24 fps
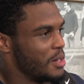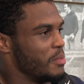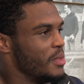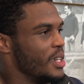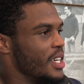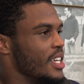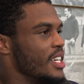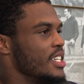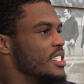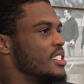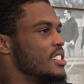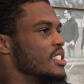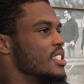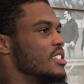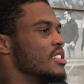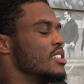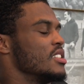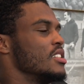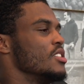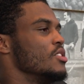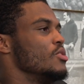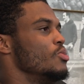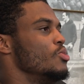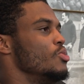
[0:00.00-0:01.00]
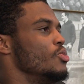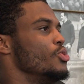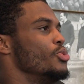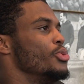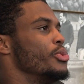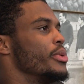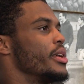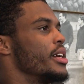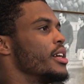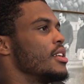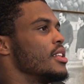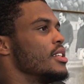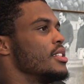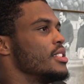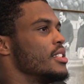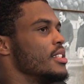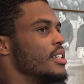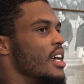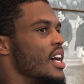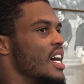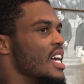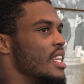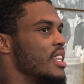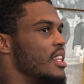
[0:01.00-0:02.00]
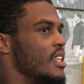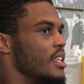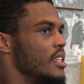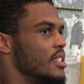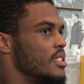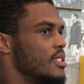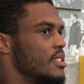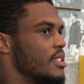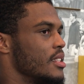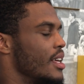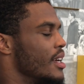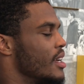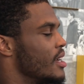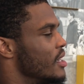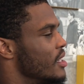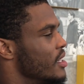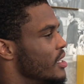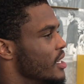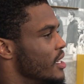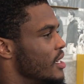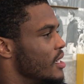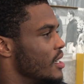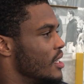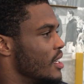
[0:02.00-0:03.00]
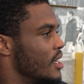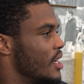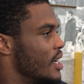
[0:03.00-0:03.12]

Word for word: I mean, he's just you. You rarely see athletes like Khaleke,